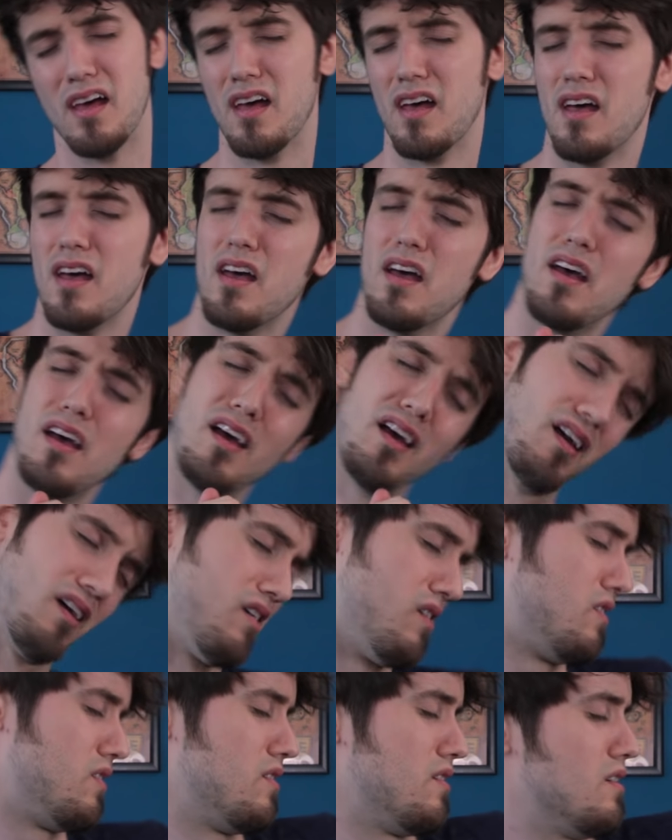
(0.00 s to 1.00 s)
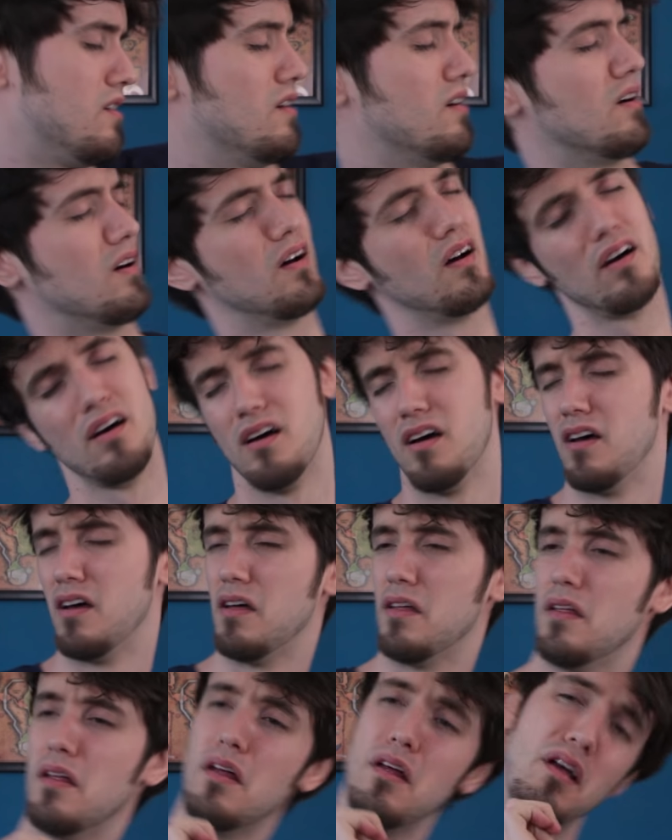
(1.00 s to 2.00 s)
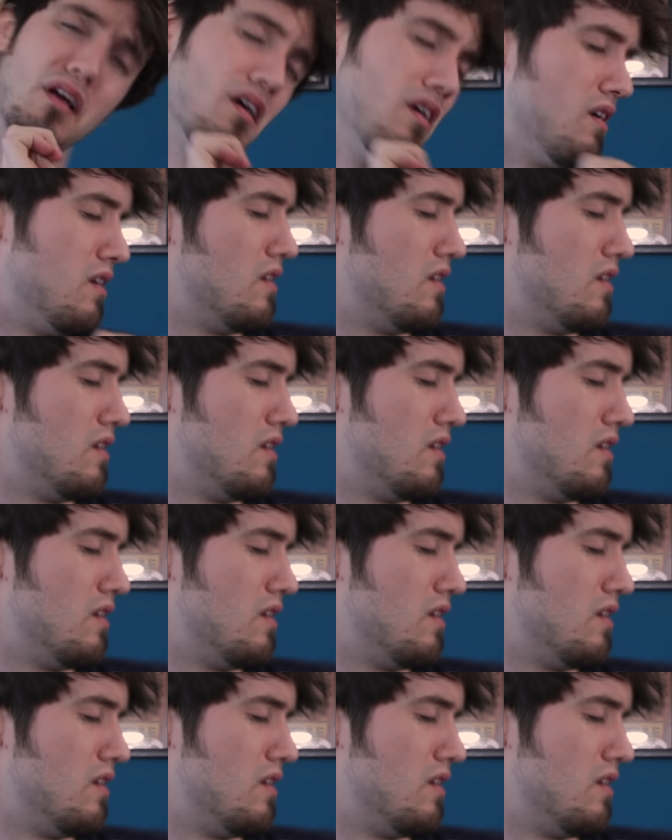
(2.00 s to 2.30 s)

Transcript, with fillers: Great Games. Yeah, 30 Great Games.